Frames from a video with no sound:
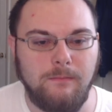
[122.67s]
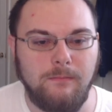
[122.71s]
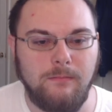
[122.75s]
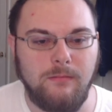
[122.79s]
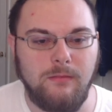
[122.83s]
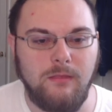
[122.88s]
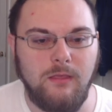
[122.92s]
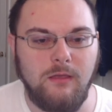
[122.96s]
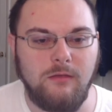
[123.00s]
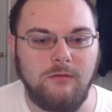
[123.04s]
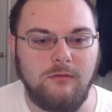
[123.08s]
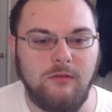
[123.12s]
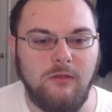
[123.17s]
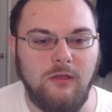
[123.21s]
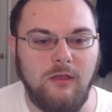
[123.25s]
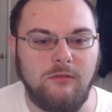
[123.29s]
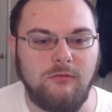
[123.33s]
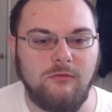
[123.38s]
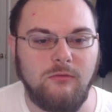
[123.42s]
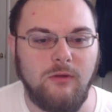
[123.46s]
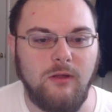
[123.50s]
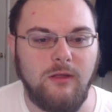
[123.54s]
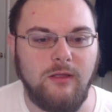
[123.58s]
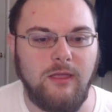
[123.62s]
The
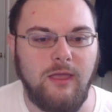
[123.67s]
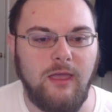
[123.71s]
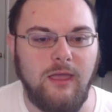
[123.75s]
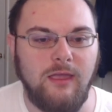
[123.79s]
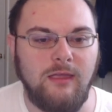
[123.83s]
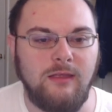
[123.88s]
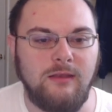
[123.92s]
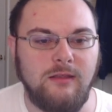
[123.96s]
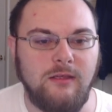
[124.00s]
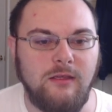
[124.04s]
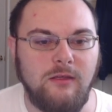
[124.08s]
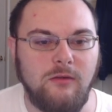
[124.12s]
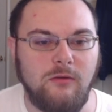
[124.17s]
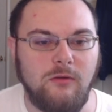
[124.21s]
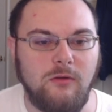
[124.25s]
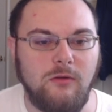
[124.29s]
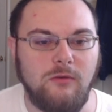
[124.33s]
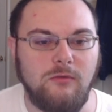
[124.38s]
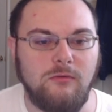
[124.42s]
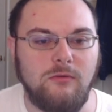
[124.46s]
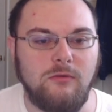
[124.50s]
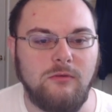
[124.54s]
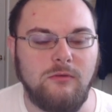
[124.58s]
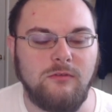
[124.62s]
S-Class rank 8
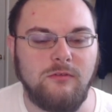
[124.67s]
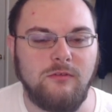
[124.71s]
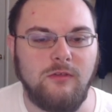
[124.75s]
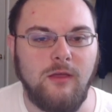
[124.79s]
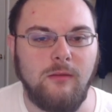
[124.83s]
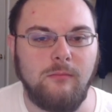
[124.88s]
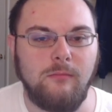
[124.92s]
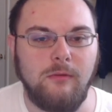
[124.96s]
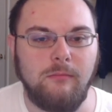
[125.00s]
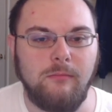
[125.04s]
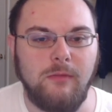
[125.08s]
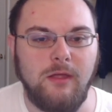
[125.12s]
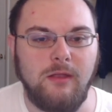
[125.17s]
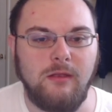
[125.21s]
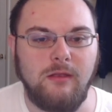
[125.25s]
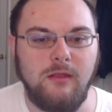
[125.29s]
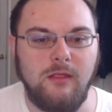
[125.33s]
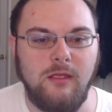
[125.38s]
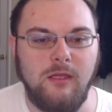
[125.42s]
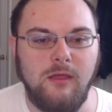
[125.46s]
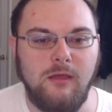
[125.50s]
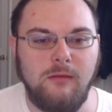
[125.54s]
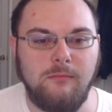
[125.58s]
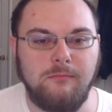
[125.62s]
hero, Zombie Man.
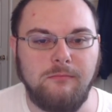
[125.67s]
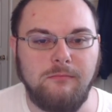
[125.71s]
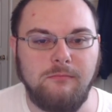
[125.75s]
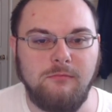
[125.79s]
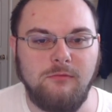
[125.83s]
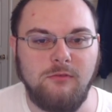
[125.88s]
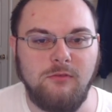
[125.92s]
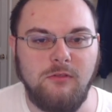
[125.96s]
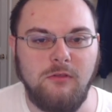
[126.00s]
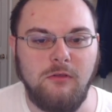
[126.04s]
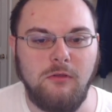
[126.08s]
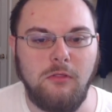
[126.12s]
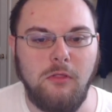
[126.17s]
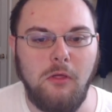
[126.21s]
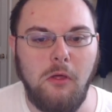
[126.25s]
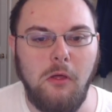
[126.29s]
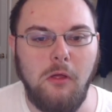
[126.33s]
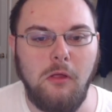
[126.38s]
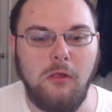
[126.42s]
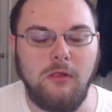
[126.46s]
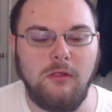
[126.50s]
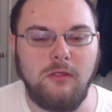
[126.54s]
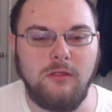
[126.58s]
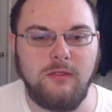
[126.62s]
Yep, still the
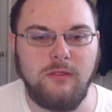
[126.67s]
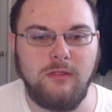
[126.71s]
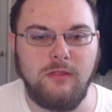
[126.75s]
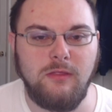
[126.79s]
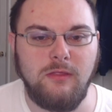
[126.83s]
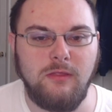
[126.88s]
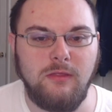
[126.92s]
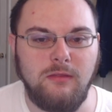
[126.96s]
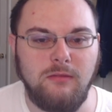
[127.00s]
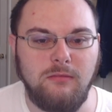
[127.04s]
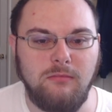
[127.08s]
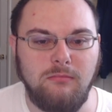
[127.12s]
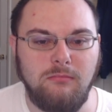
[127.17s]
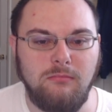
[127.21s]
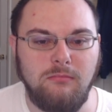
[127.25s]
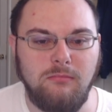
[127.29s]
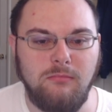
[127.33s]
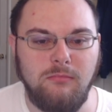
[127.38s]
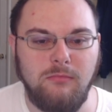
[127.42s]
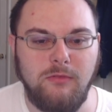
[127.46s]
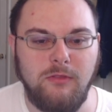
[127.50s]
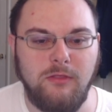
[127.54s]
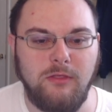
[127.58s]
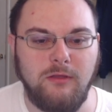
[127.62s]
hole in
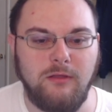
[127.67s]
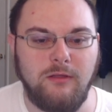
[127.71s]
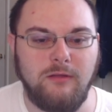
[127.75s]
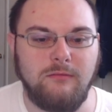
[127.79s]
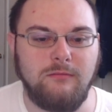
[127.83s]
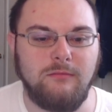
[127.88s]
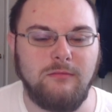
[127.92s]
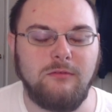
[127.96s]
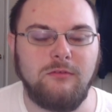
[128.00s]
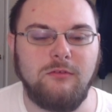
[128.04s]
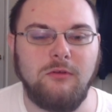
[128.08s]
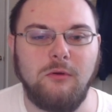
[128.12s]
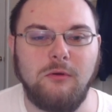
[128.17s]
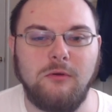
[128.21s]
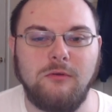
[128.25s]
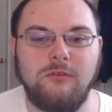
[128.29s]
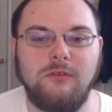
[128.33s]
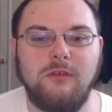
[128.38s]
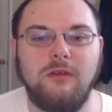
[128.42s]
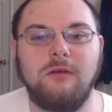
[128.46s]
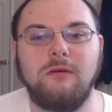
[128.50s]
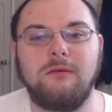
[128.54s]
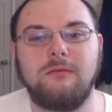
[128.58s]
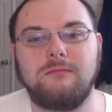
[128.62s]
the
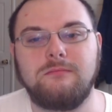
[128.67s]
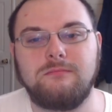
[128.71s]
torso.